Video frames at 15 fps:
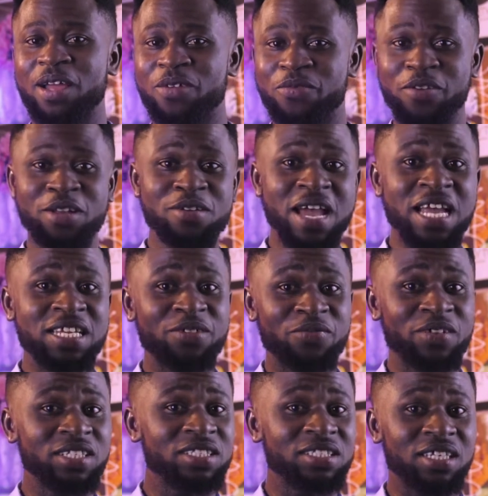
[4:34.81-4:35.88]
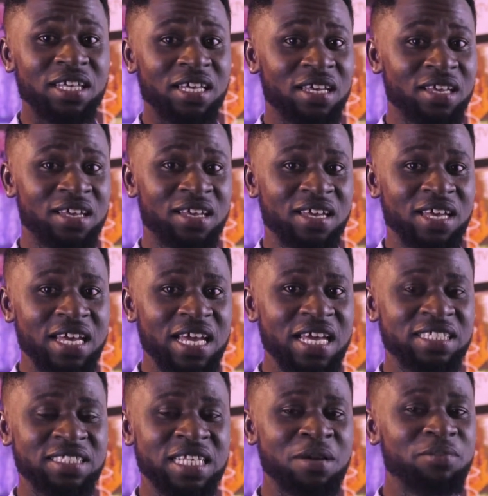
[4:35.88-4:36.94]
Failure and defeat
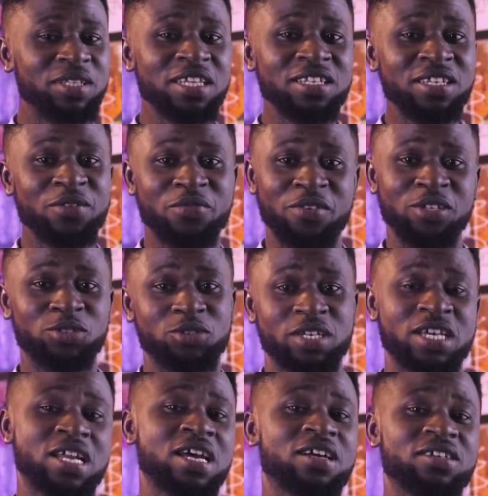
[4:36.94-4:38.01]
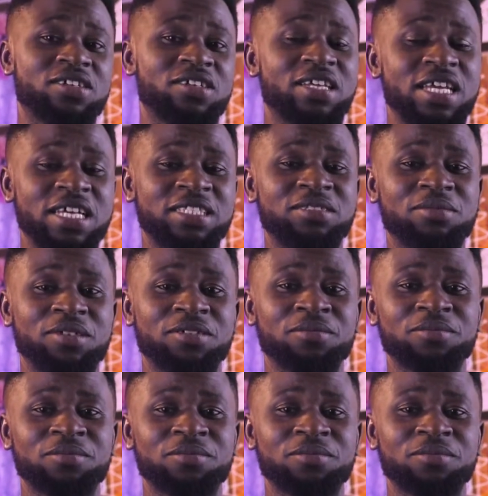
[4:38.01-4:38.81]
is something different together. You get me?